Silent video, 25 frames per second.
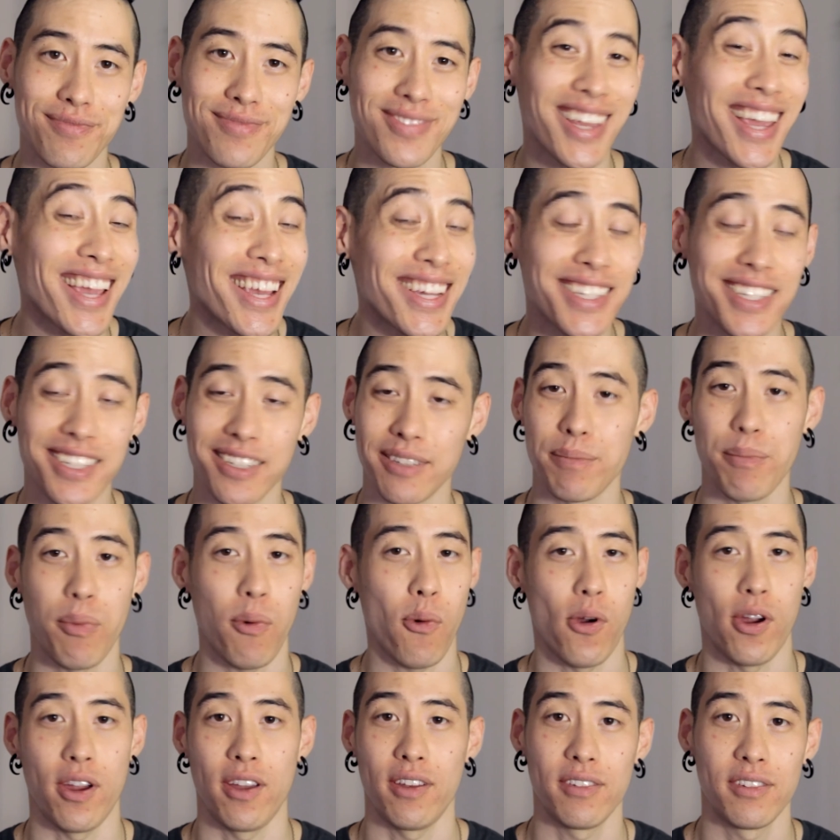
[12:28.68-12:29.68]
Case in
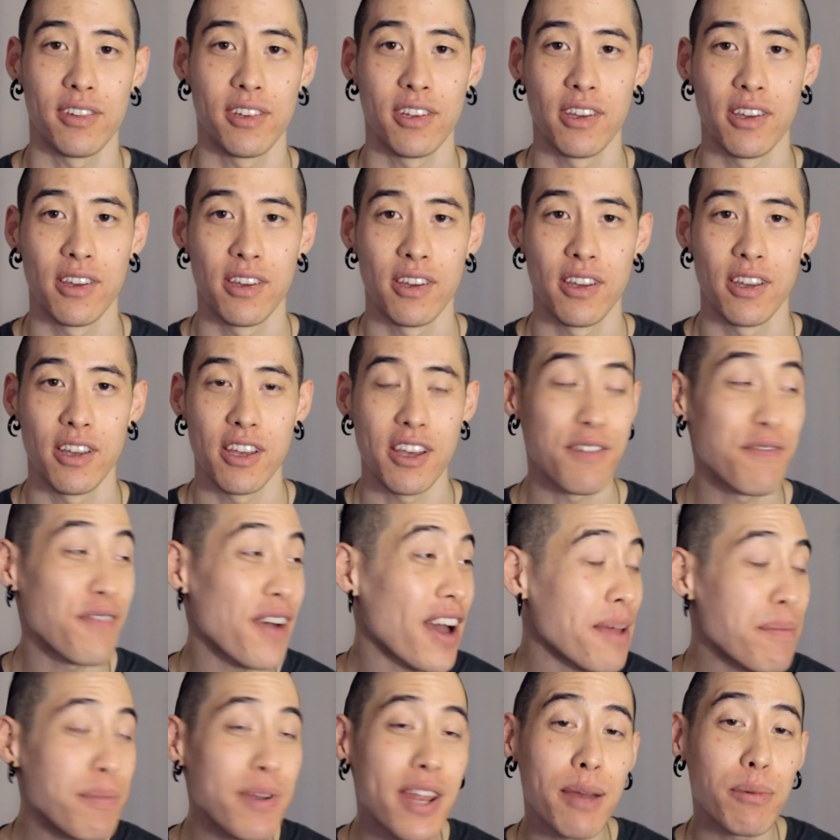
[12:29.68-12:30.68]
point, if
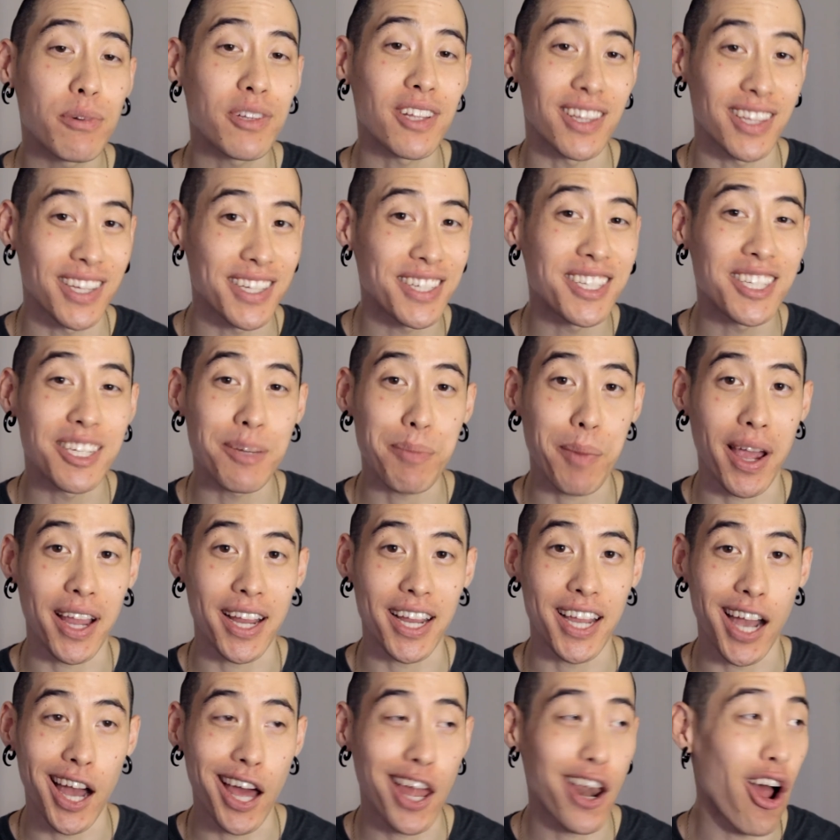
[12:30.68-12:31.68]
I'd been able to listen to my
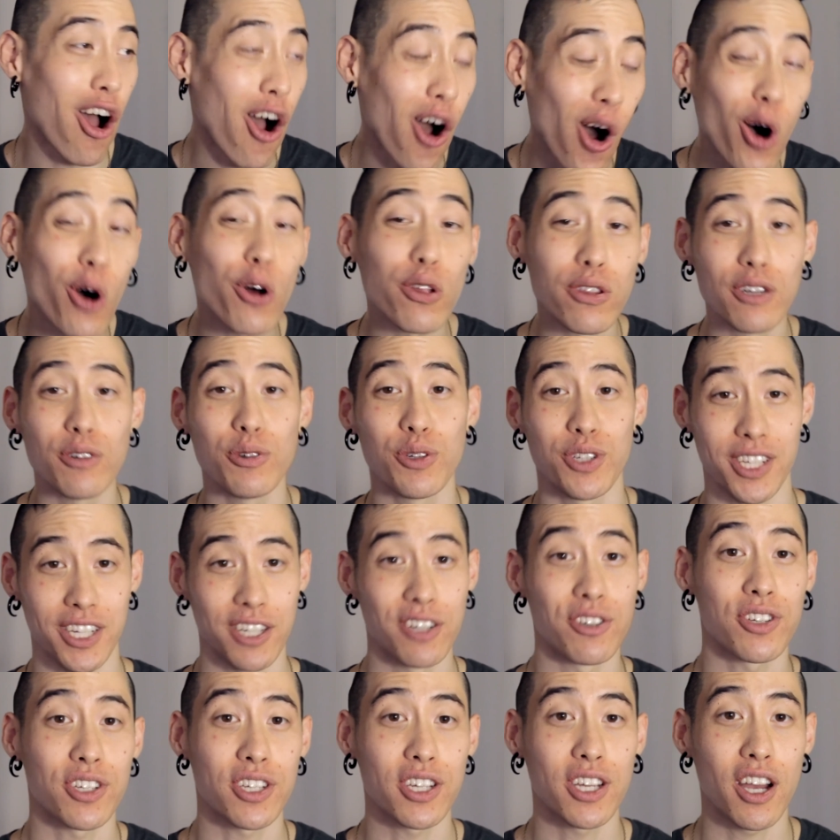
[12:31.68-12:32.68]
gut all those
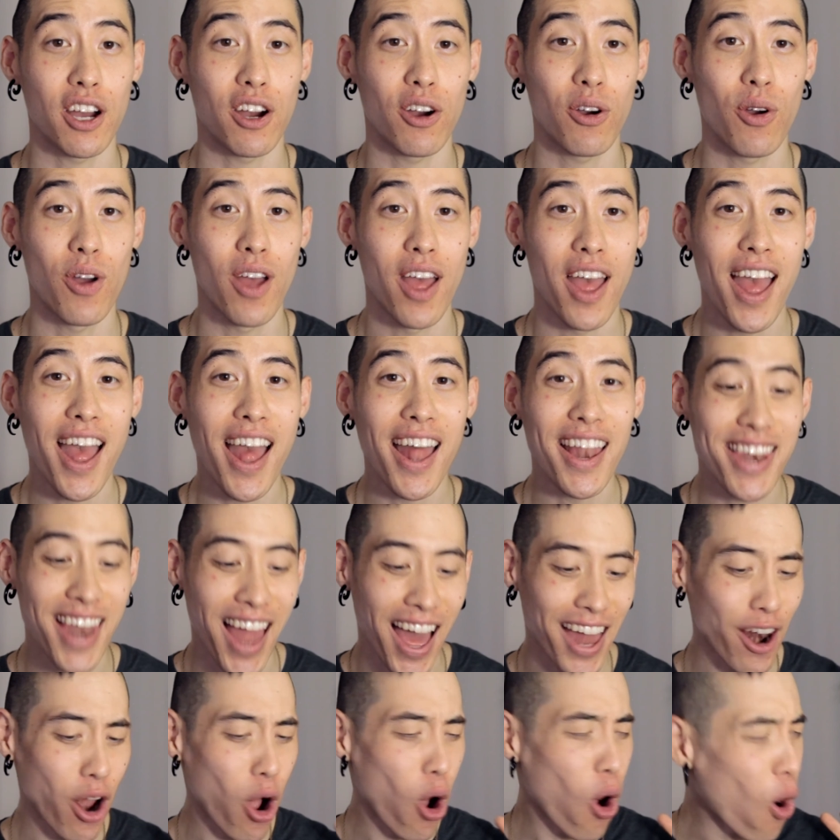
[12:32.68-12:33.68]
years ago,
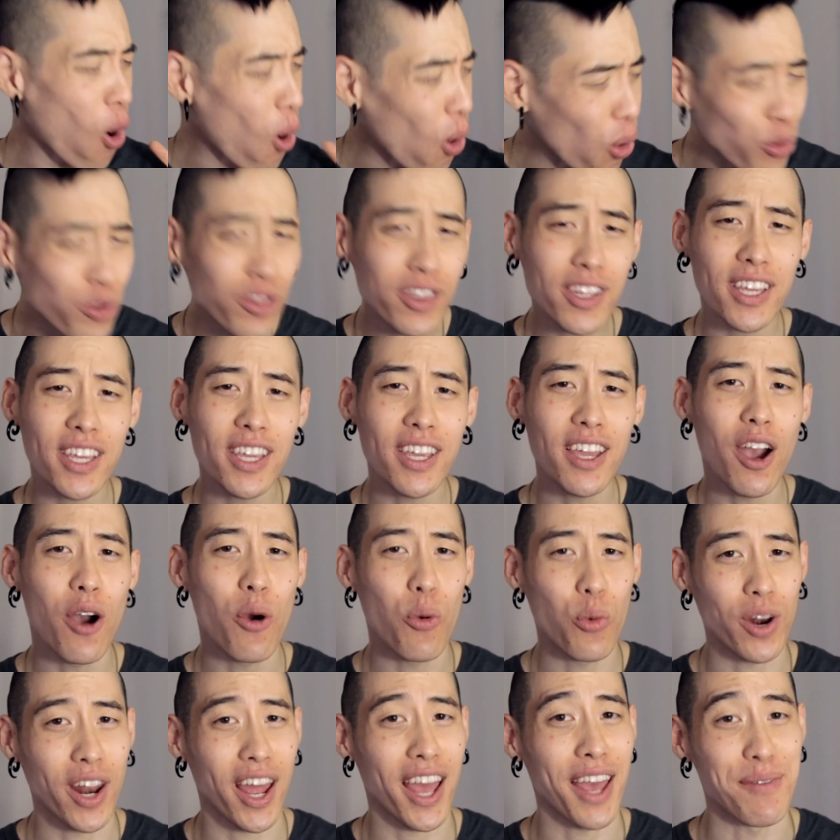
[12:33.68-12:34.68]
not only
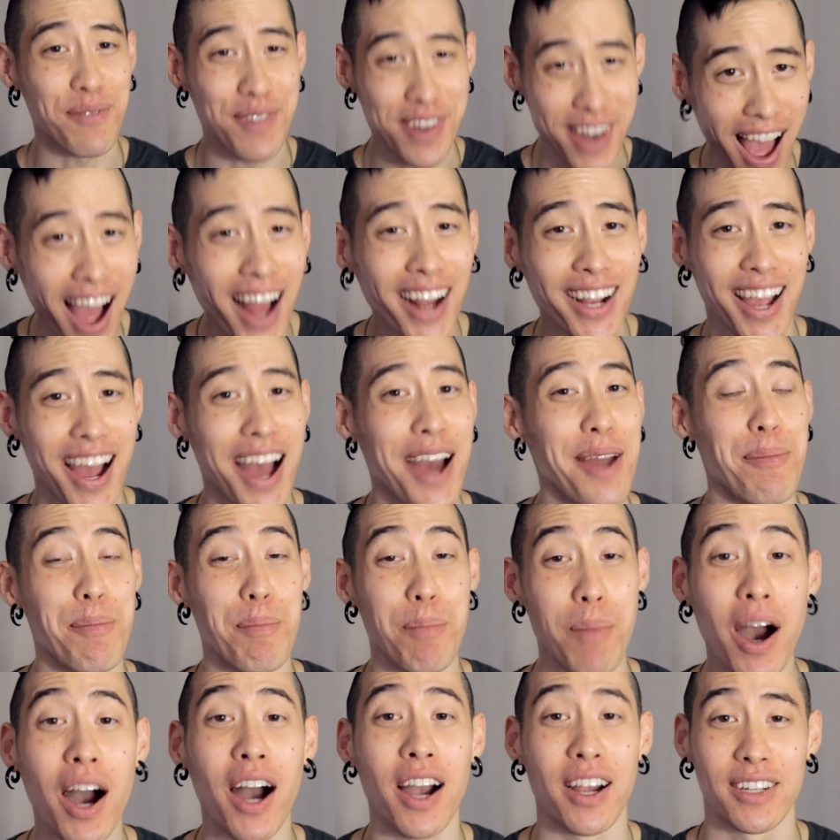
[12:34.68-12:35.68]
would I have not gotten
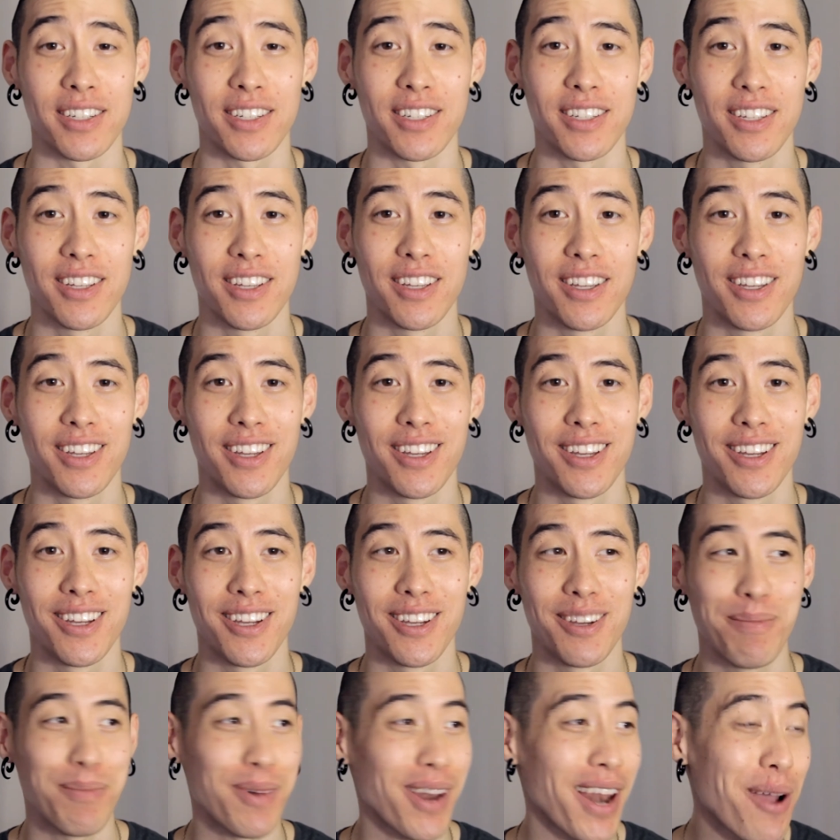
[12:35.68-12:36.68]
mugged,
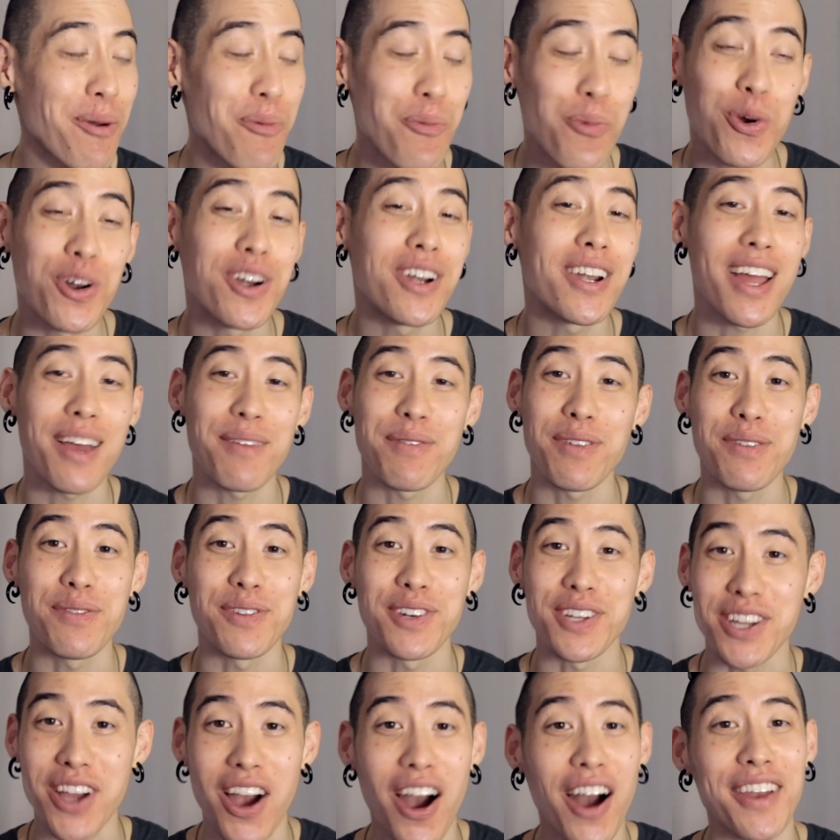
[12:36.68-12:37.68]
but I wouldn't have
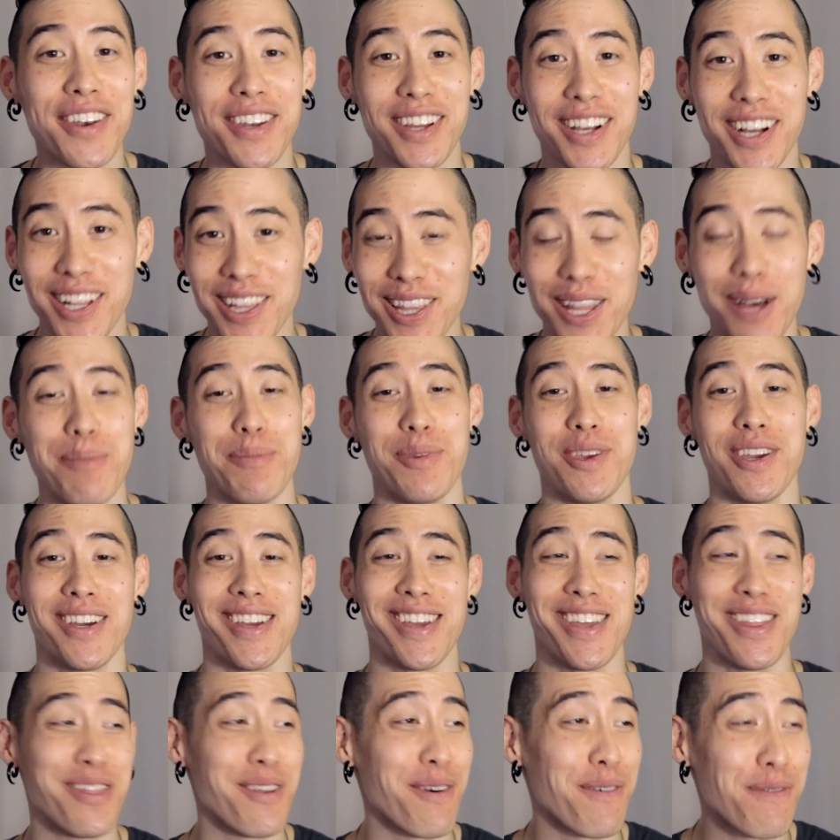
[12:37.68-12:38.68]
even gone to Colombia
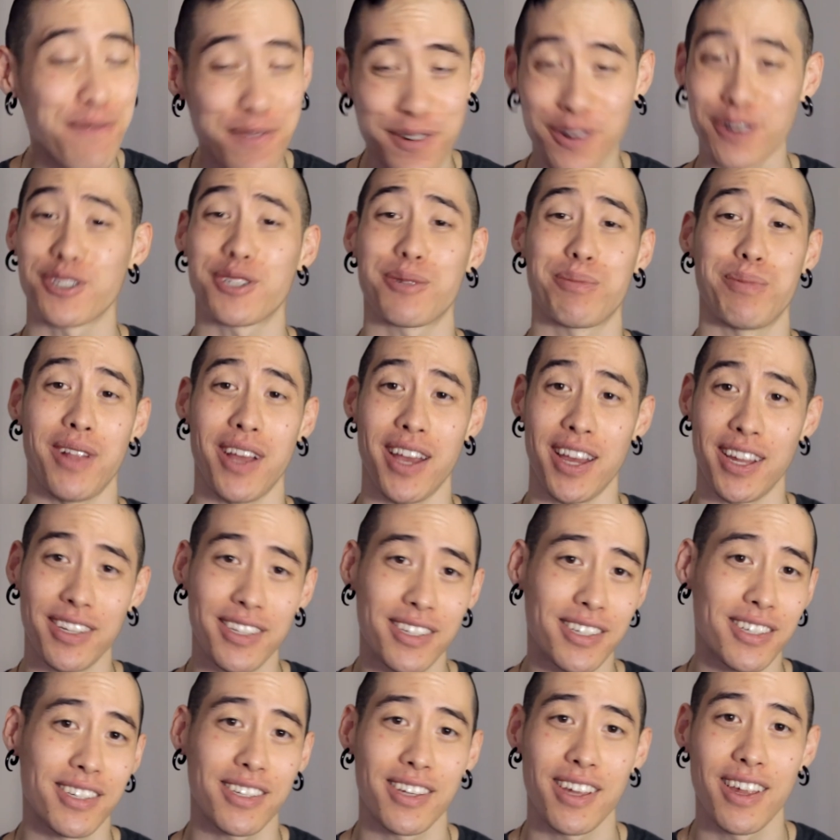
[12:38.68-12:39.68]
in the first
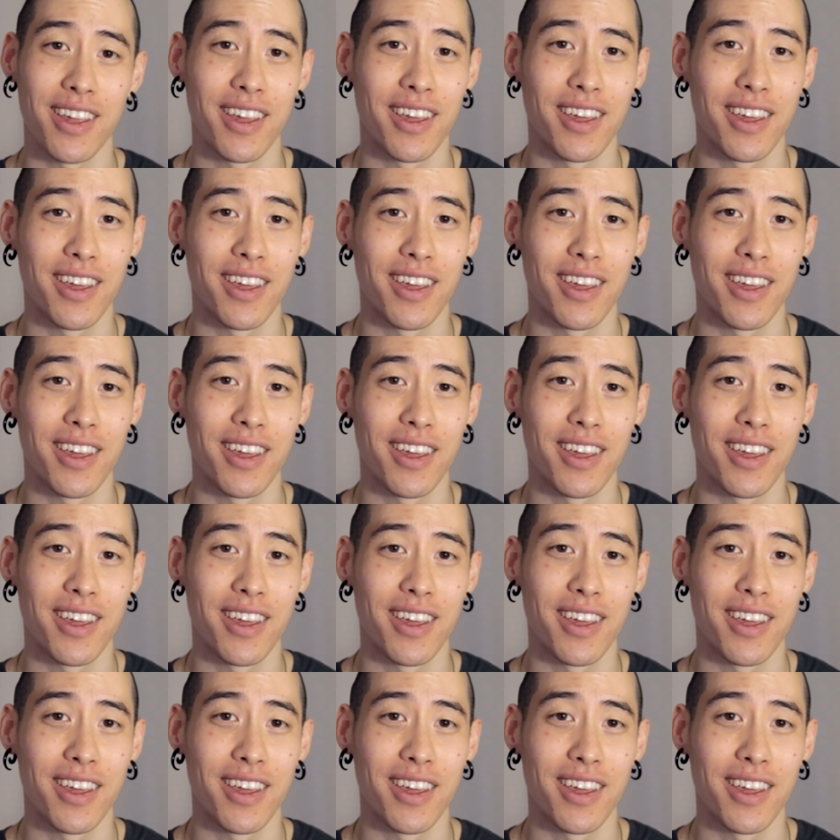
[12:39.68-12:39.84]
place.